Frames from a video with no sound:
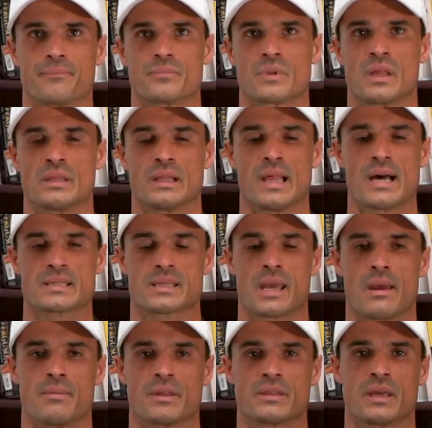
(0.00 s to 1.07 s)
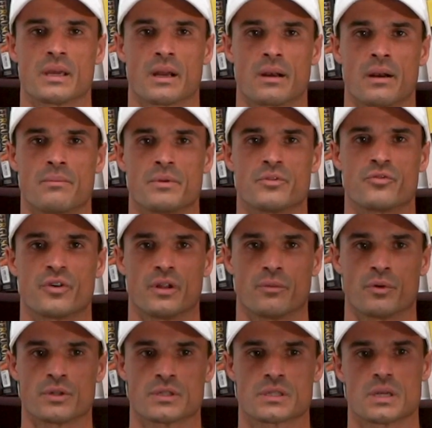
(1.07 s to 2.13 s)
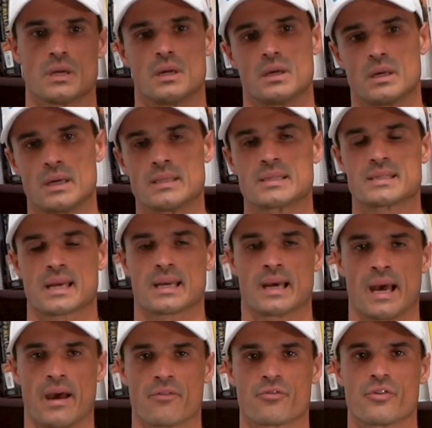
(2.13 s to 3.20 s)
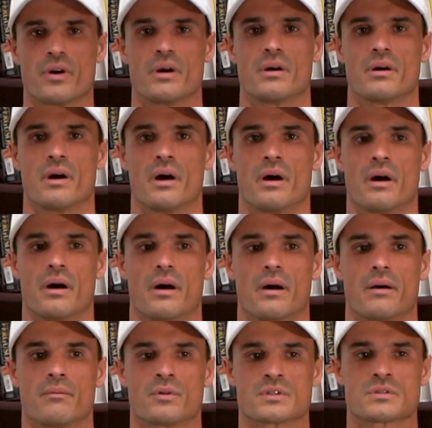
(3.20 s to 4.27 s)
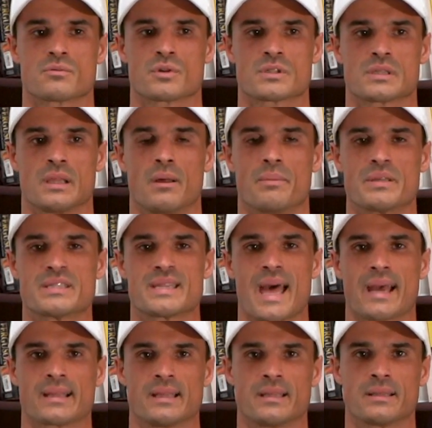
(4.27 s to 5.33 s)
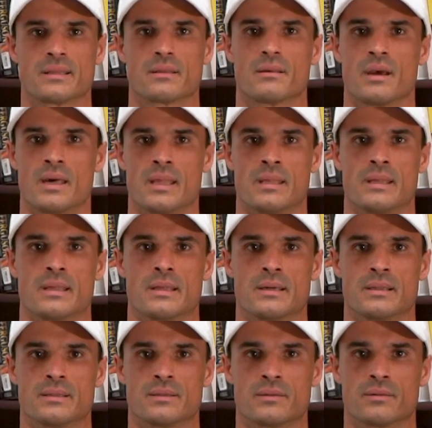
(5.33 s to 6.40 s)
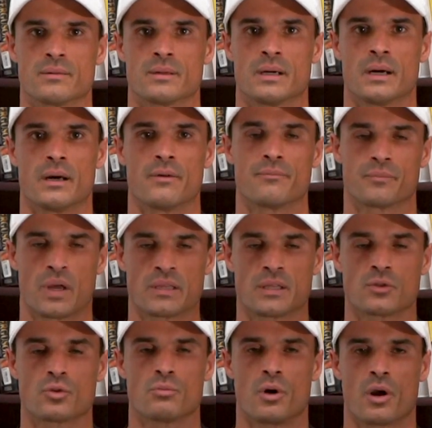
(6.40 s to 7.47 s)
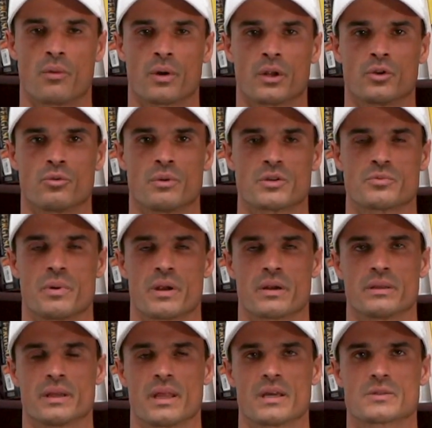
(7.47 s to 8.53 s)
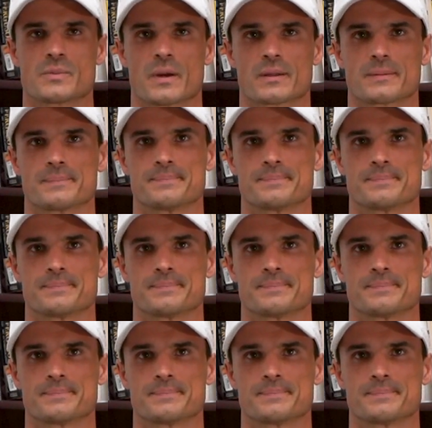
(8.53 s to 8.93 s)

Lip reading: In the last game, I think our midfield was in the second half was a little bit stagnant, and I think tomorrow we're going to do much better in that aspect.